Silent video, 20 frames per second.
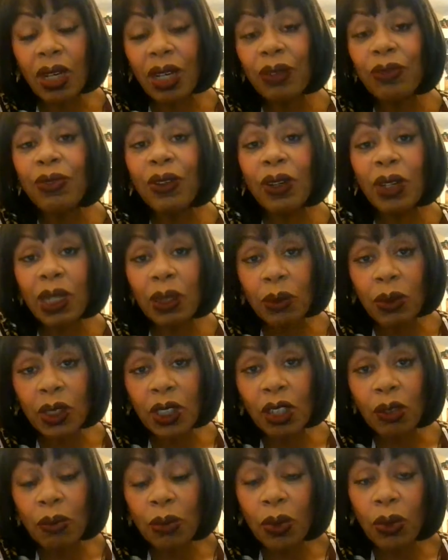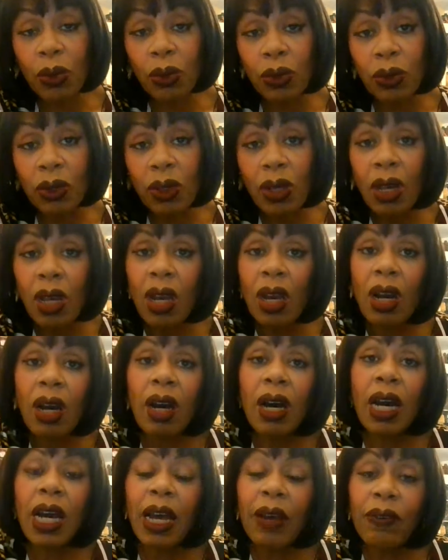I felt it was important.
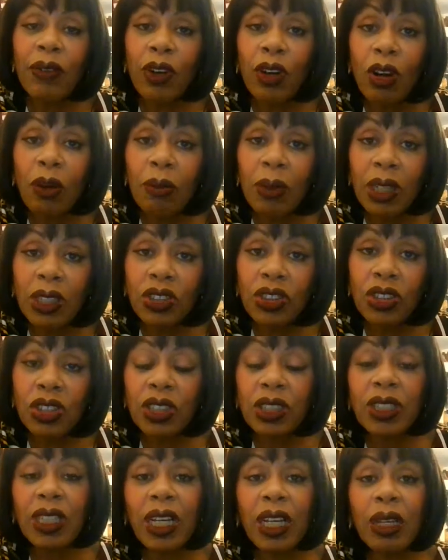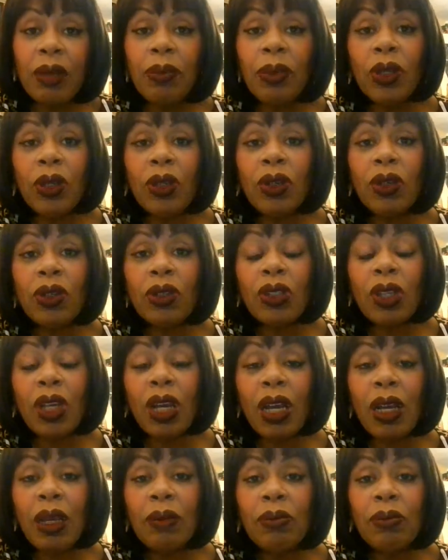I haven't got much to say because
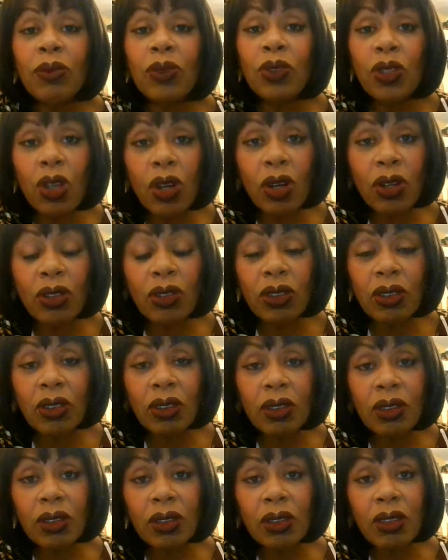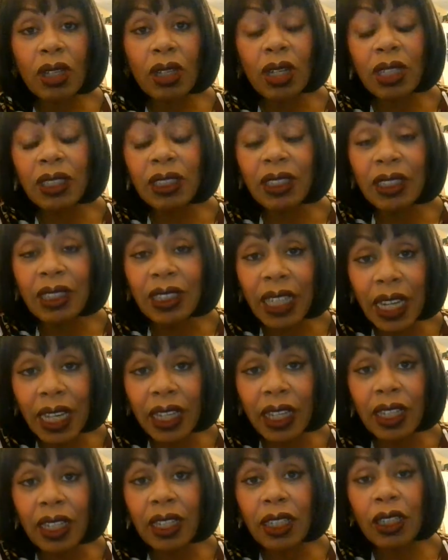I am not a
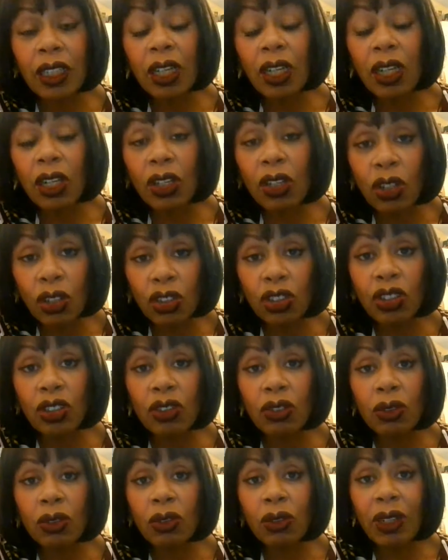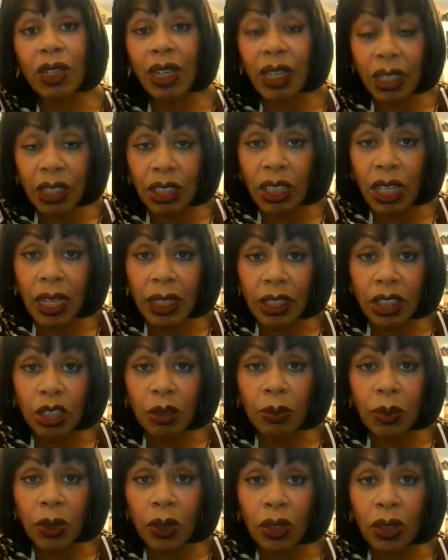technological
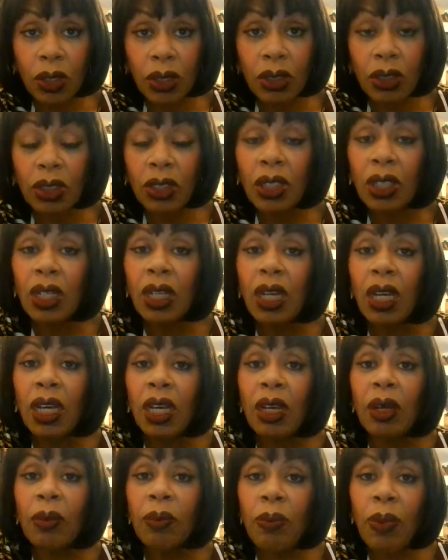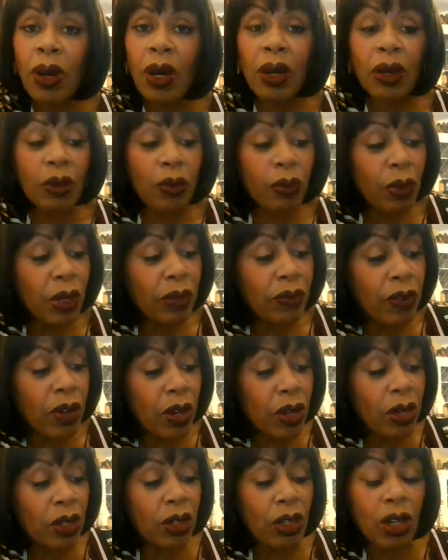expert, but we've
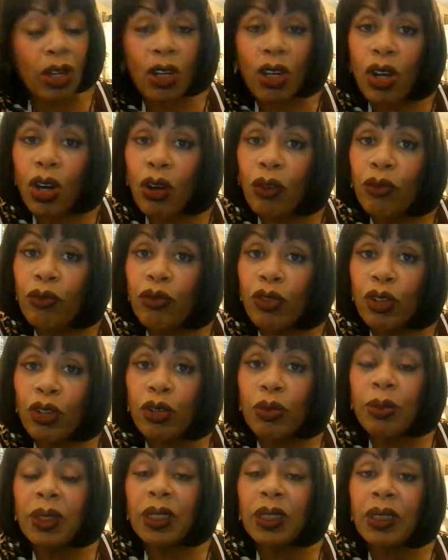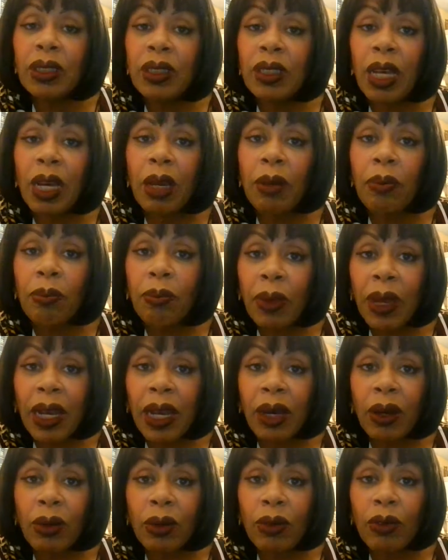heard a lot of rumours
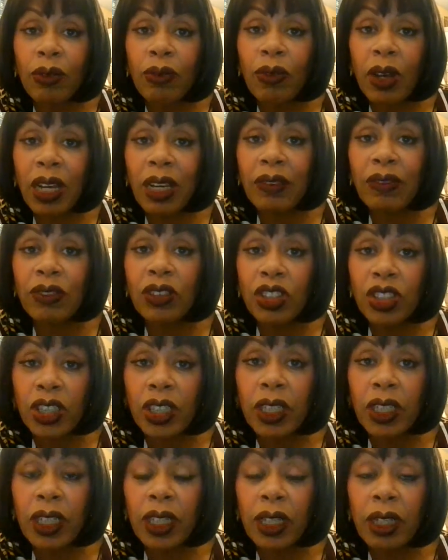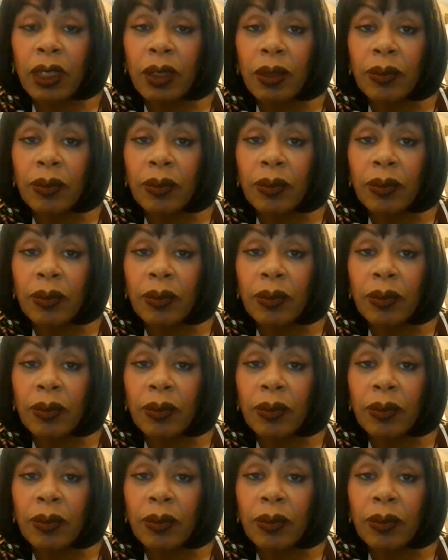about 5G.